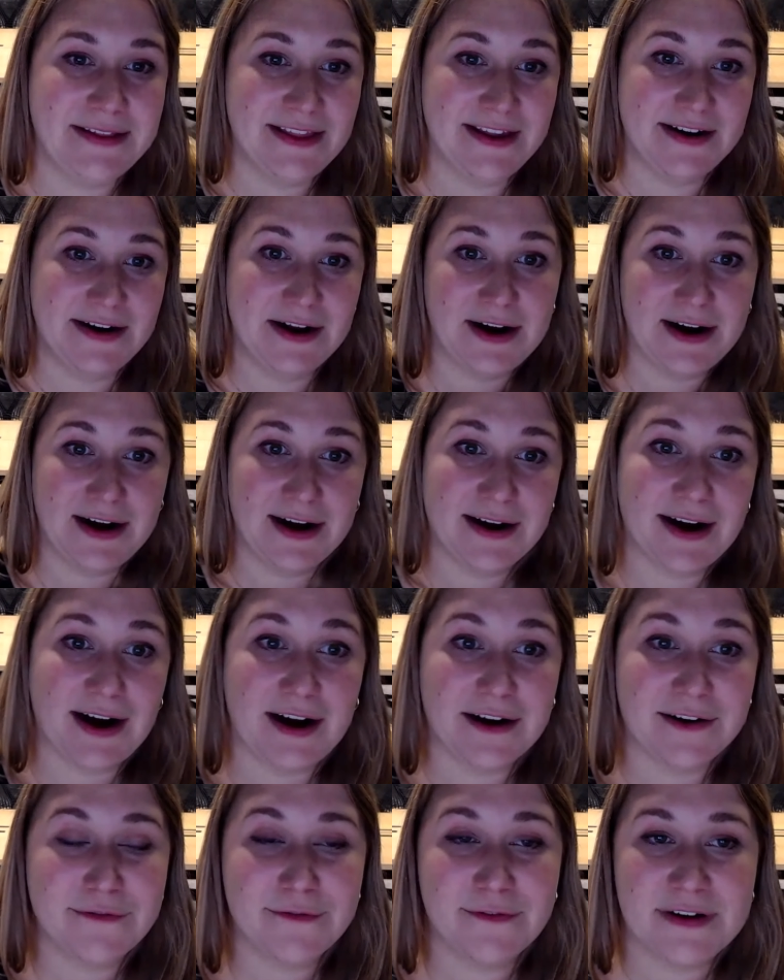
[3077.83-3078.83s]
then
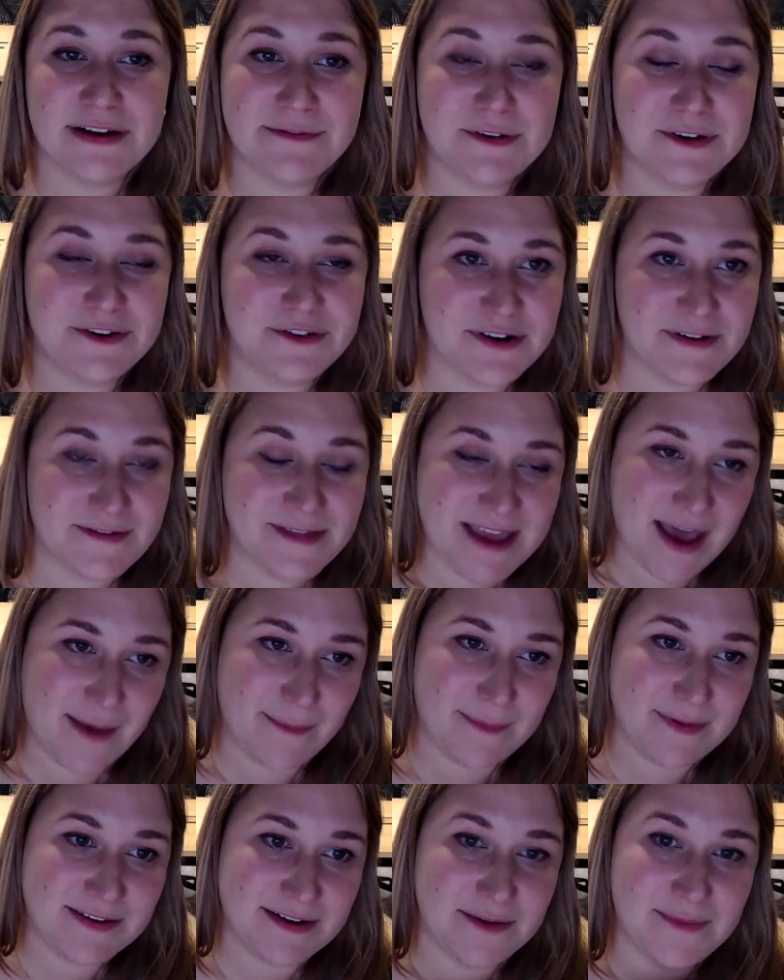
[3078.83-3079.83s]
our free version of the
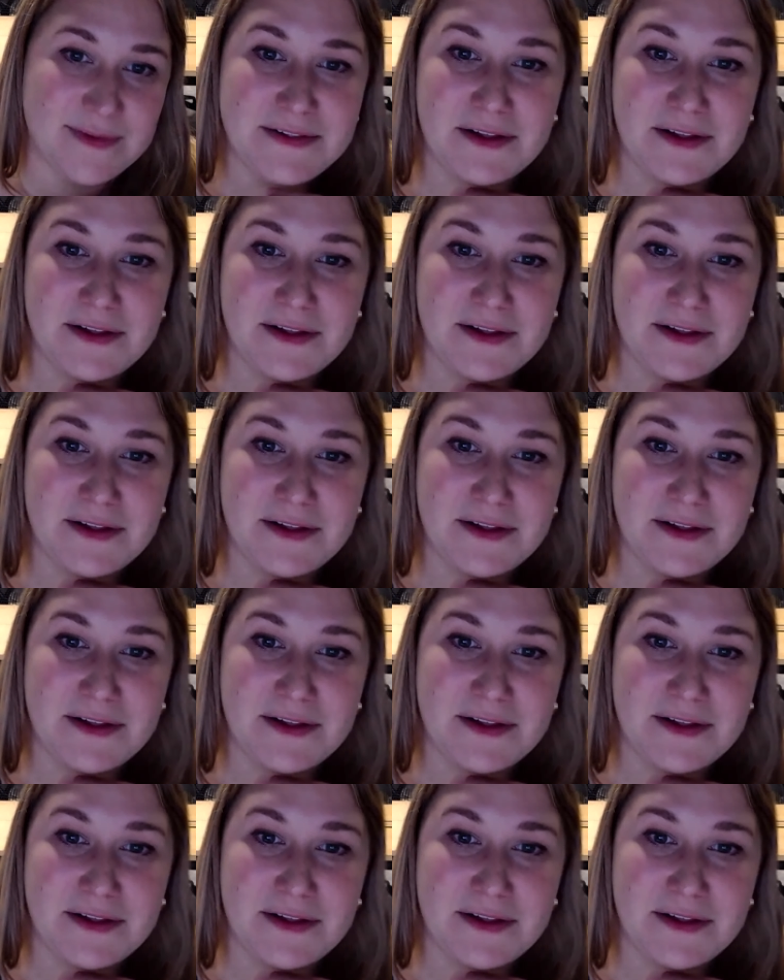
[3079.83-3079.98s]
app is going to be